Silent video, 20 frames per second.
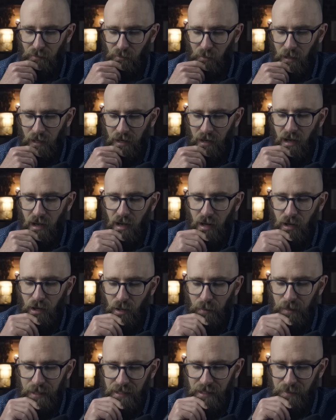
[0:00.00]
For one,
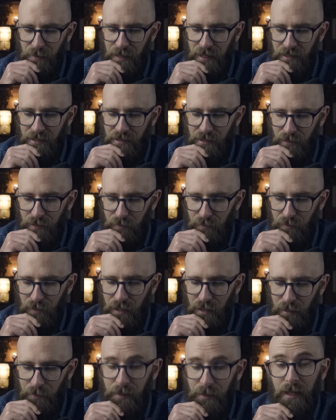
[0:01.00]
nobody has managed to
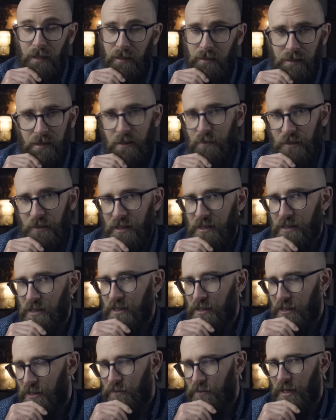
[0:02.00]
confirm that a
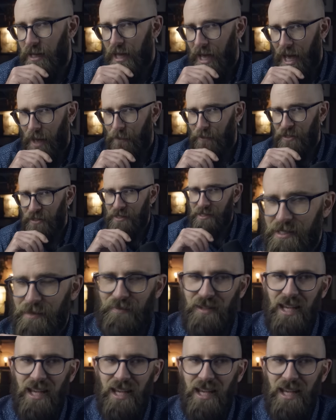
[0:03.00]
murder even happened.